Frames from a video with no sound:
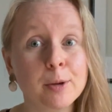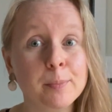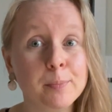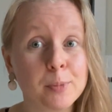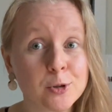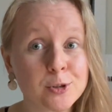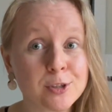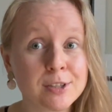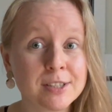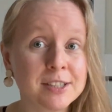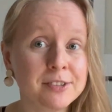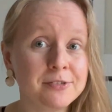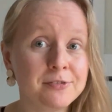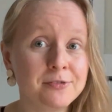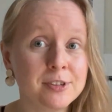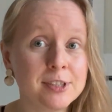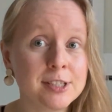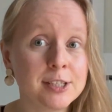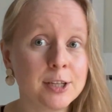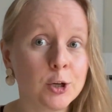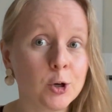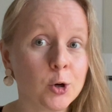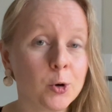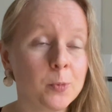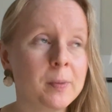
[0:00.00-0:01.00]
positive
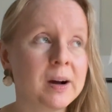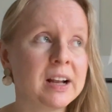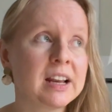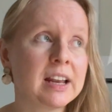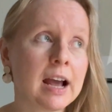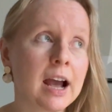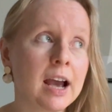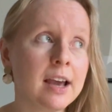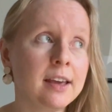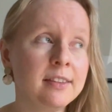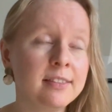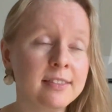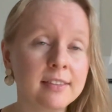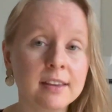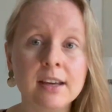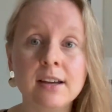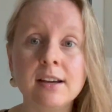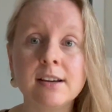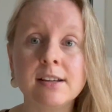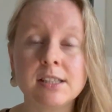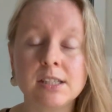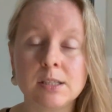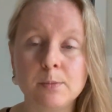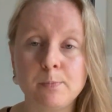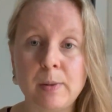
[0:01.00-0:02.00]
video, but I think
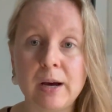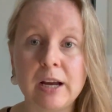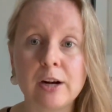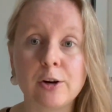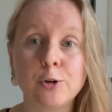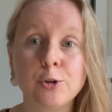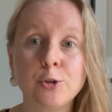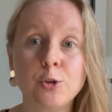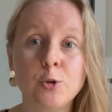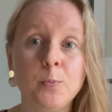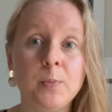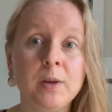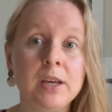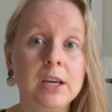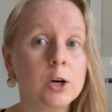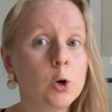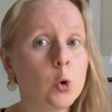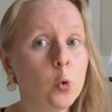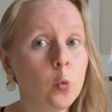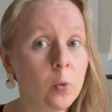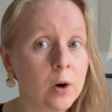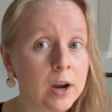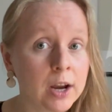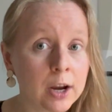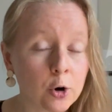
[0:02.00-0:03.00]
it's better to be
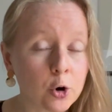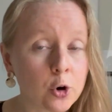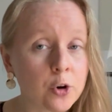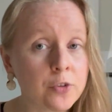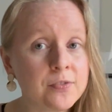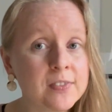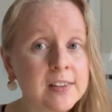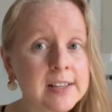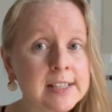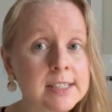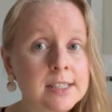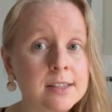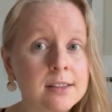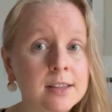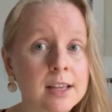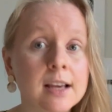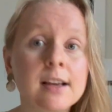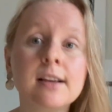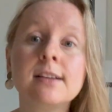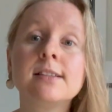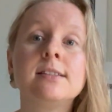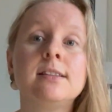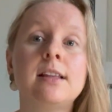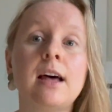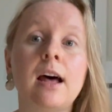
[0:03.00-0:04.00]
aware of these
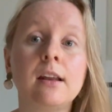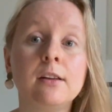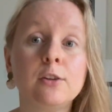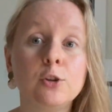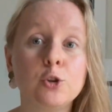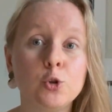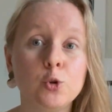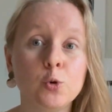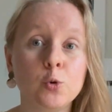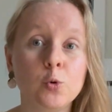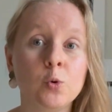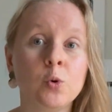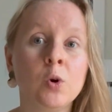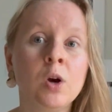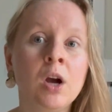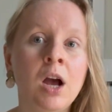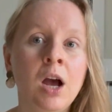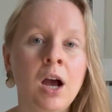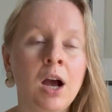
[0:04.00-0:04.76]
things than to